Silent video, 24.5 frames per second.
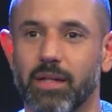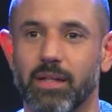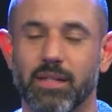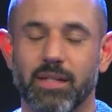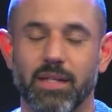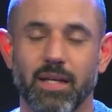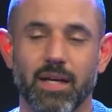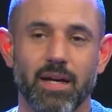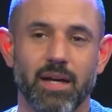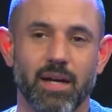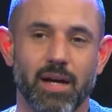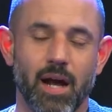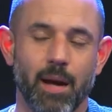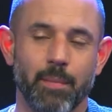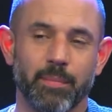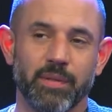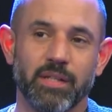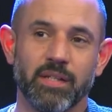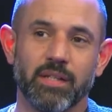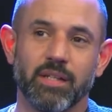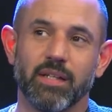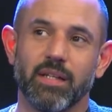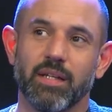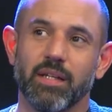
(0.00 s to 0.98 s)
Yeah, I
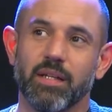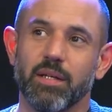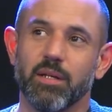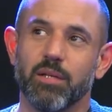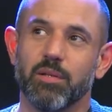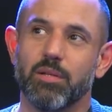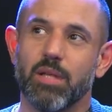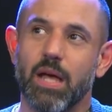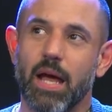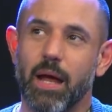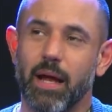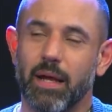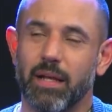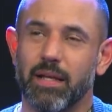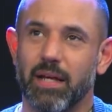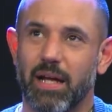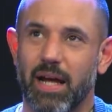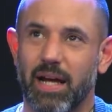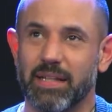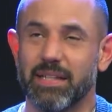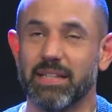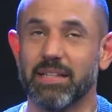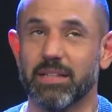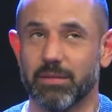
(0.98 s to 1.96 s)
mean,
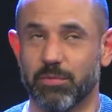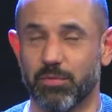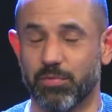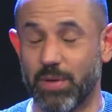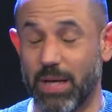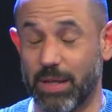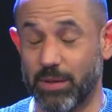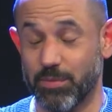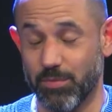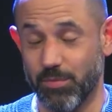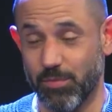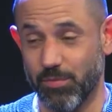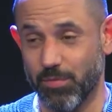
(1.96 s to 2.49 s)
I think like